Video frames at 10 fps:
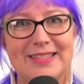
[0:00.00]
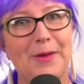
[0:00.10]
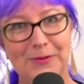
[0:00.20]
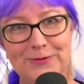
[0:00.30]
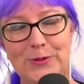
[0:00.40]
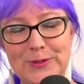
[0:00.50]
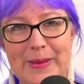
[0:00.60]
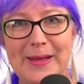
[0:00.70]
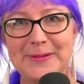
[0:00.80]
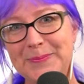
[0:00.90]
that we've talked
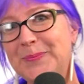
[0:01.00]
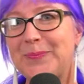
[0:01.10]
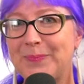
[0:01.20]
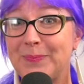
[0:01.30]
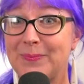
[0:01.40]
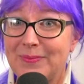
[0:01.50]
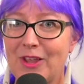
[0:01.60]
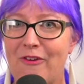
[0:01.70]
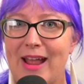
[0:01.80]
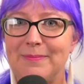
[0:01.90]
about.
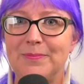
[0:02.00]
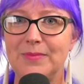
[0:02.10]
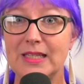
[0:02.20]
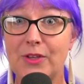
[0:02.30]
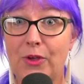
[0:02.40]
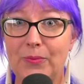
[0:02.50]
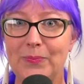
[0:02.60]
All right, let's go.